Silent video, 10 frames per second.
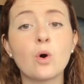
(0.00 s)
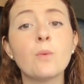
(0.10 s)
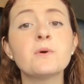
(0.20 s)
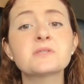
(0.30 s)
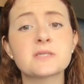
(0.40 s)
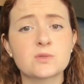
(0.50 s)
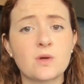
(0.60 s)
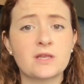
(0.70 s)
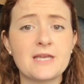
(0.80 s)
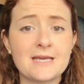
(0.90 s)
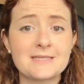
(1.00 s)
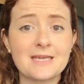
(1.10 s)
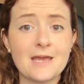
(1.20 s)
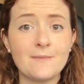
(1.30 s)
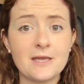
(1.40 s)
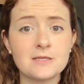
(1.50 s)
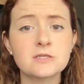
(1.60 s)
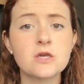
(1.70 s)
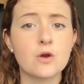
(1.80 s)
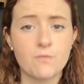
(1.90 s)
almost as quickly as it came
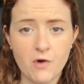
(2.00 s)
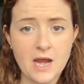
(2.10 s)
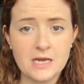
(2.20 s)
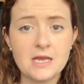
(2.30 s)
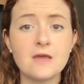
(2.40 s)
into your brain